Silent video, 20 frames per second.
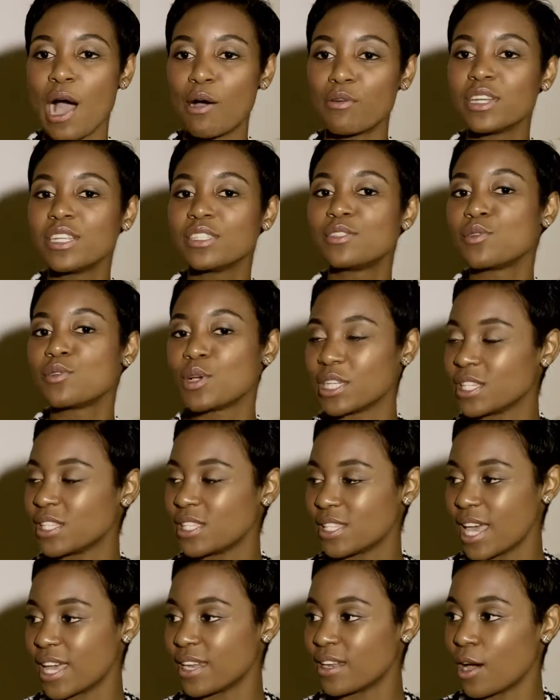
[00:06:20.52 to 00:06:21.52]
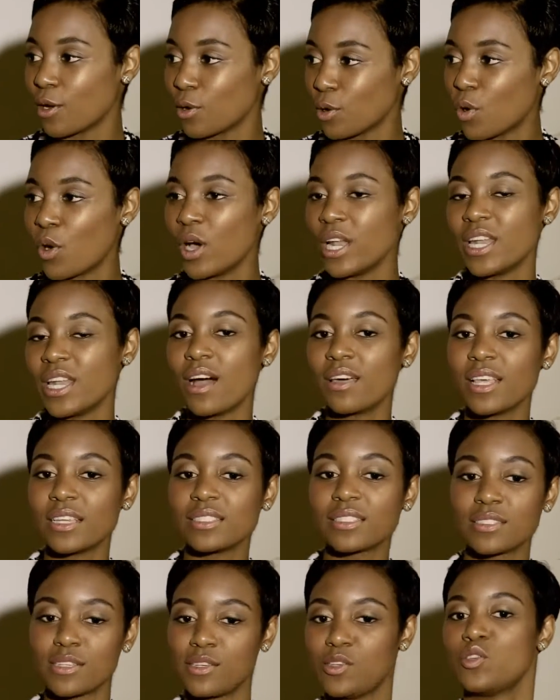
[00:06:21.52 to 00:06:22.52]
I wanted to understand our law. And now
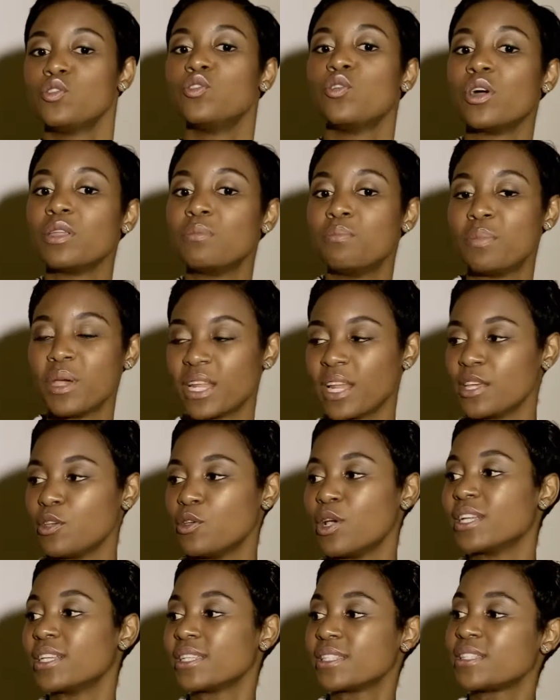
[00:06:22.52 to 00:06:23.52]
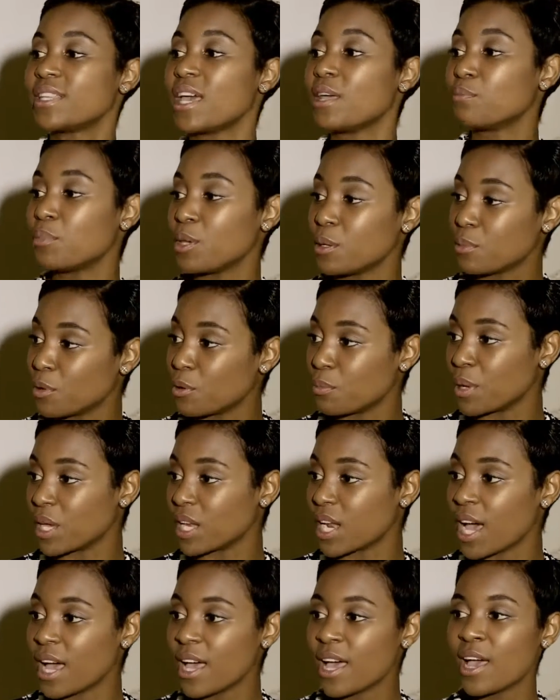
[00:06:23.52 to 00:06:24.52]
that you know it better, you understand people
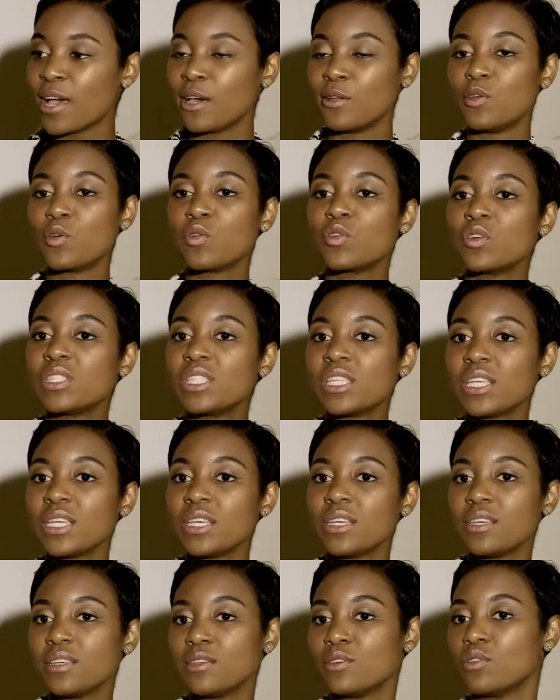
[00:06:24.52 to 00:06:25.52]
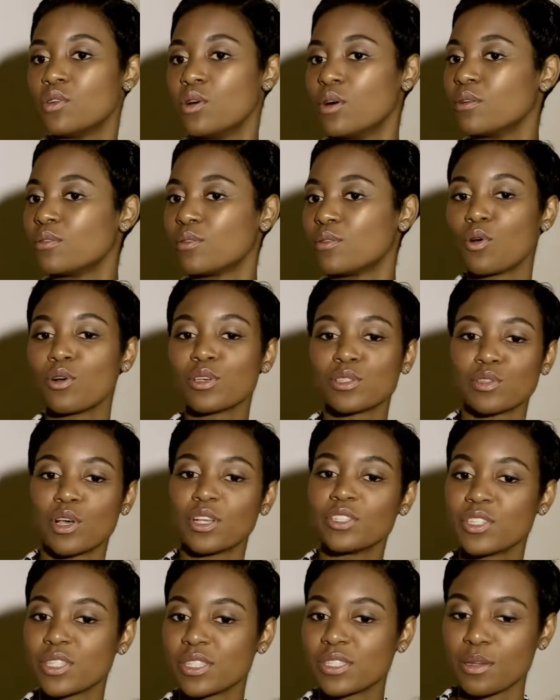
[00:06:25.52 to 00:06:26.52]
better, Noguti, you know, law is
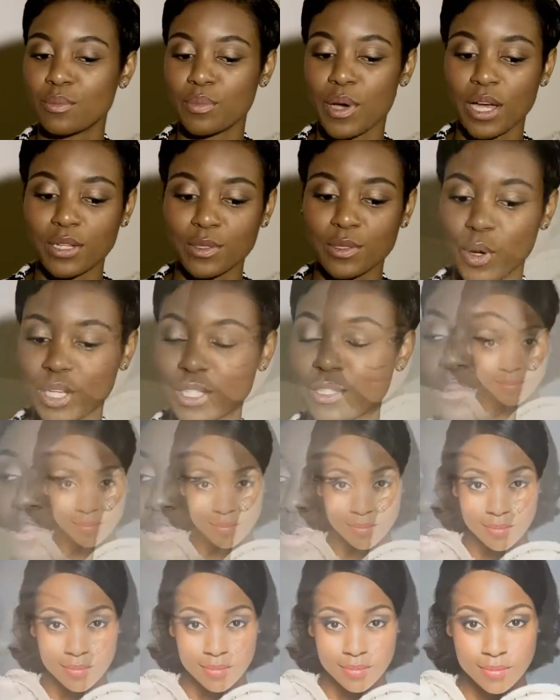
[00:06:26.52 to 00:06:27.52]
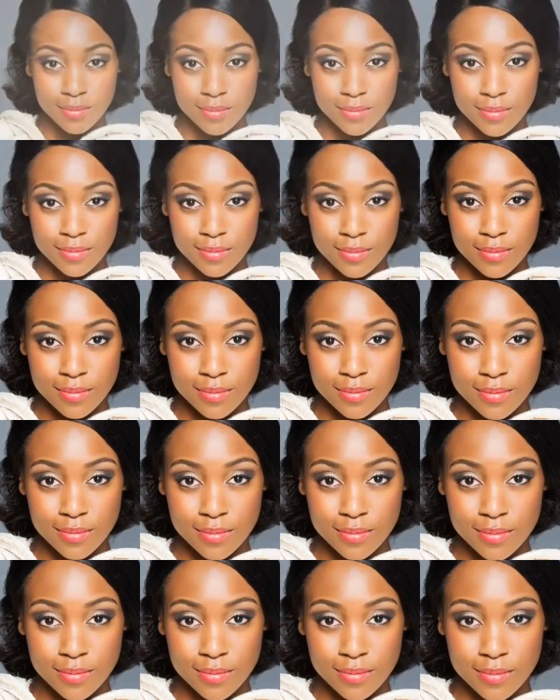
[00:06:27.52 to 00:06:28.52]
not just about what's on paper.
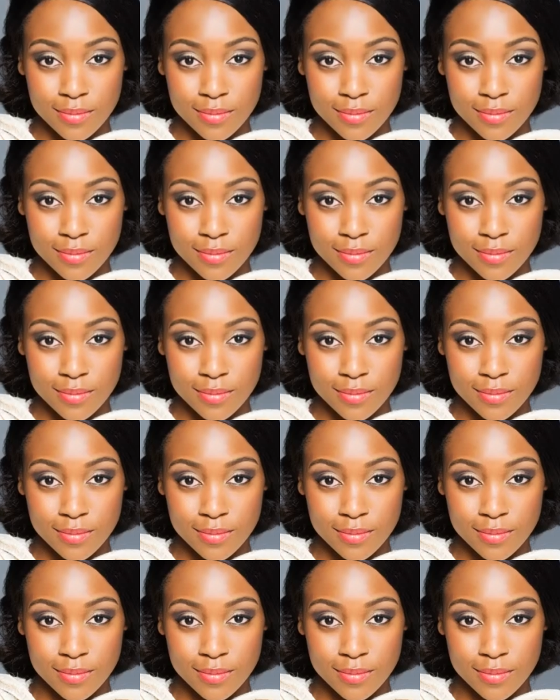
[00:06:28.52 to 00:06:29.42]
People are real people.